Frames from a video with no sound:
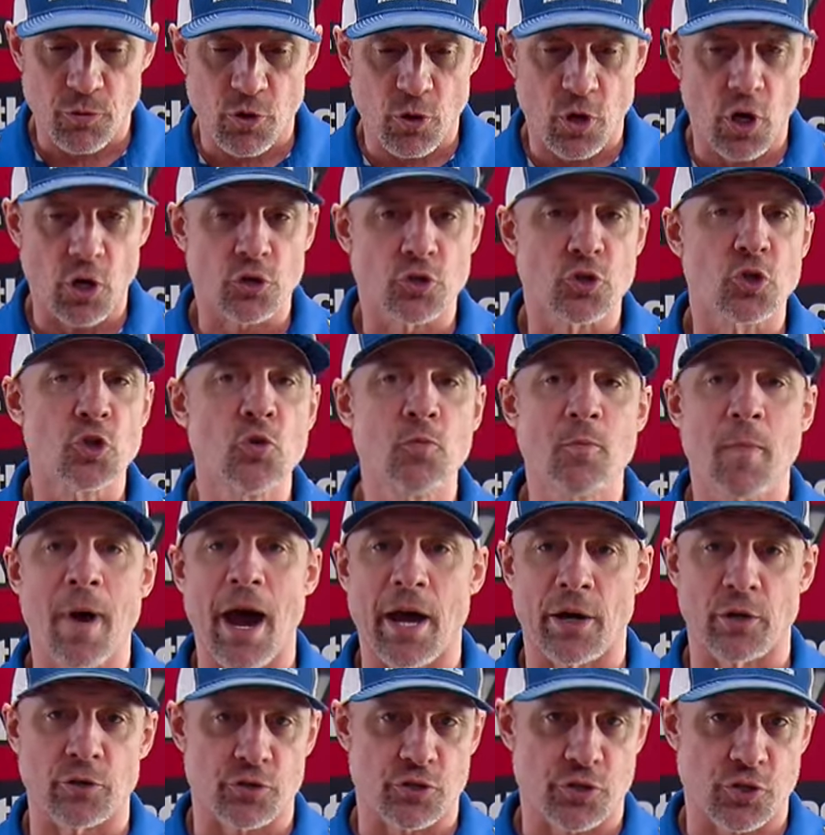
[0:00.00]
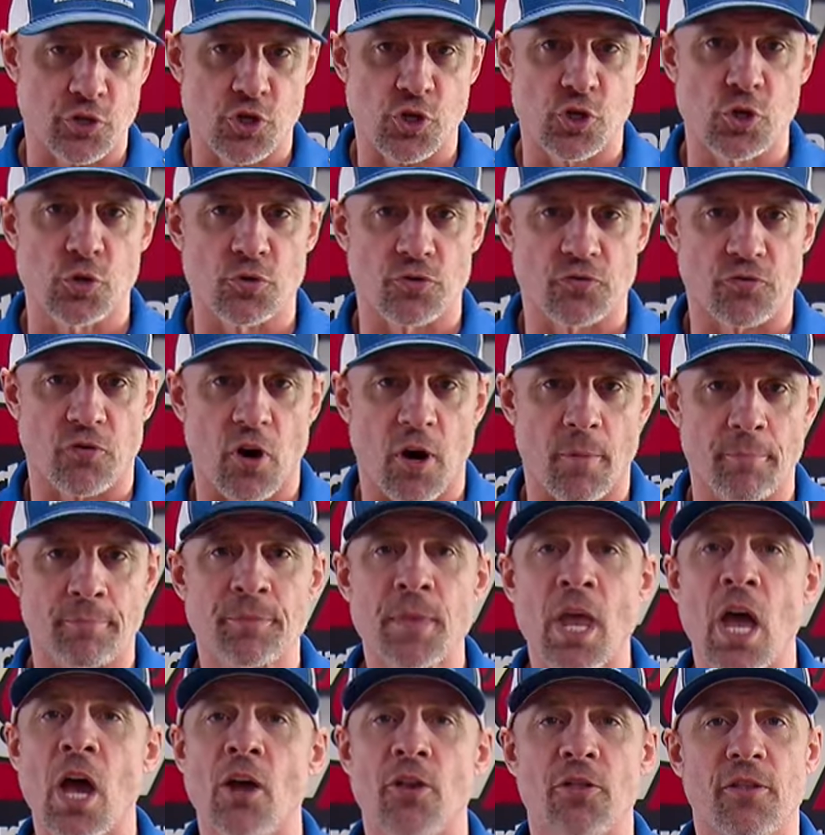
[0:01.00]
There are two models to choose from,
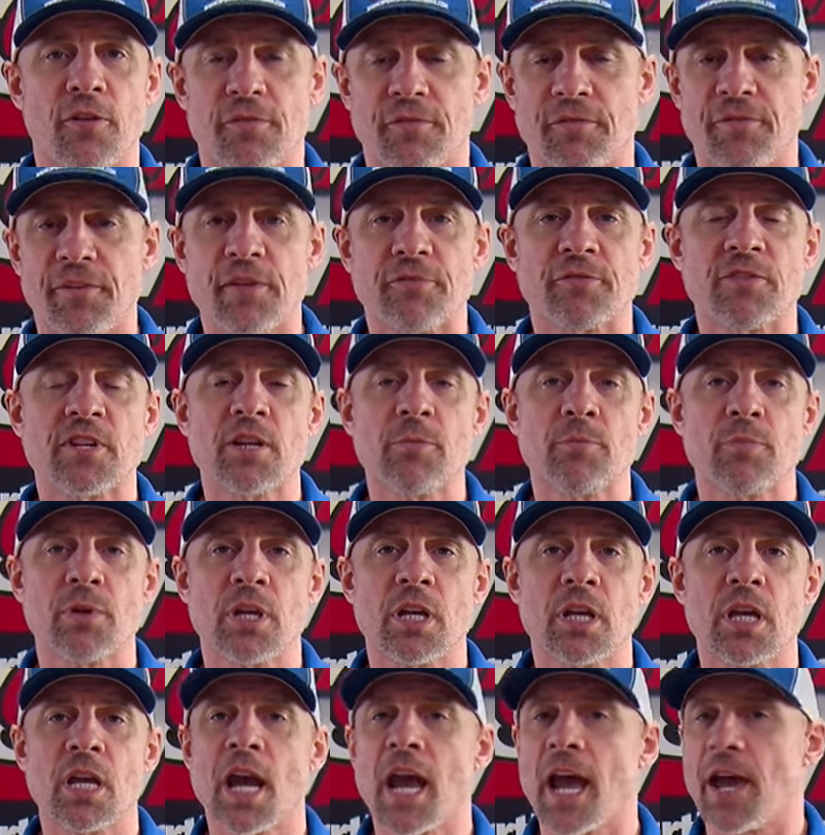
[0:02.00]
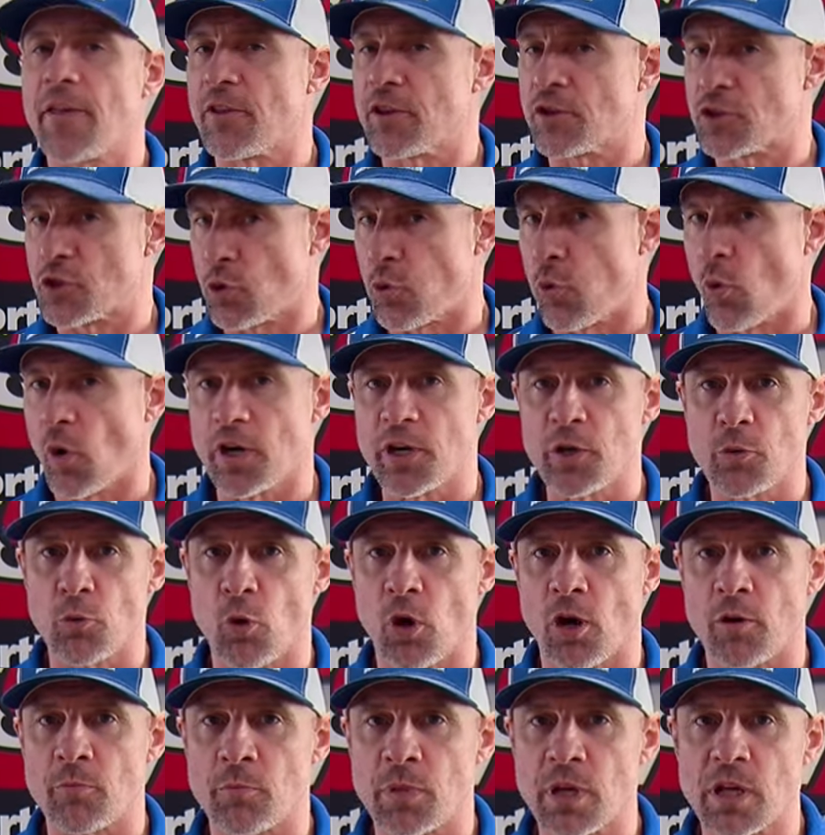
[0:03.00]
the 50B and the
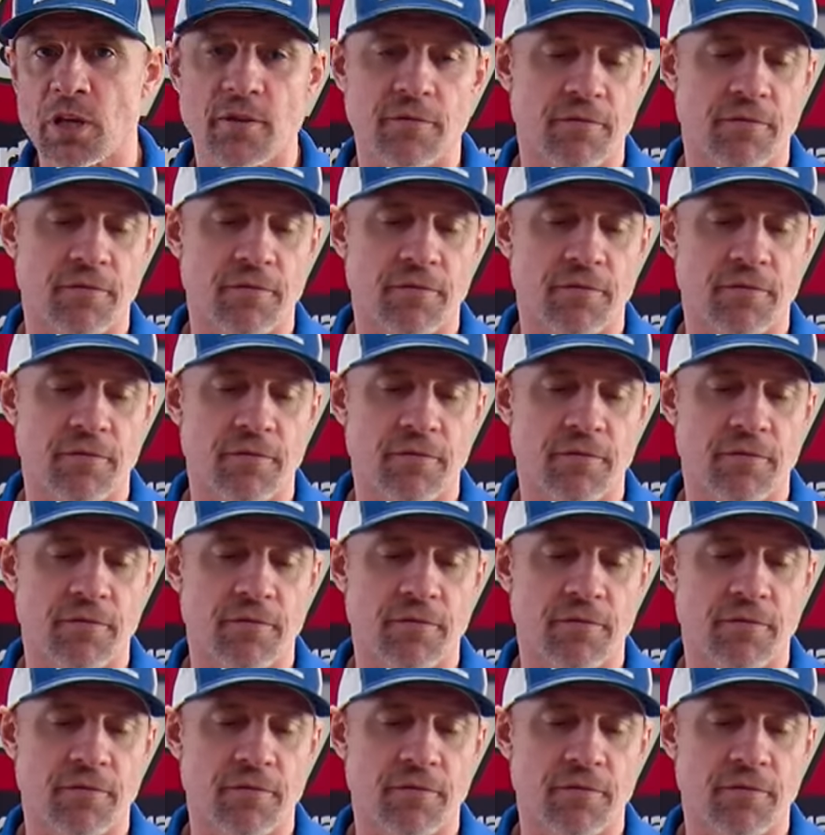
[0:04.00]
21B.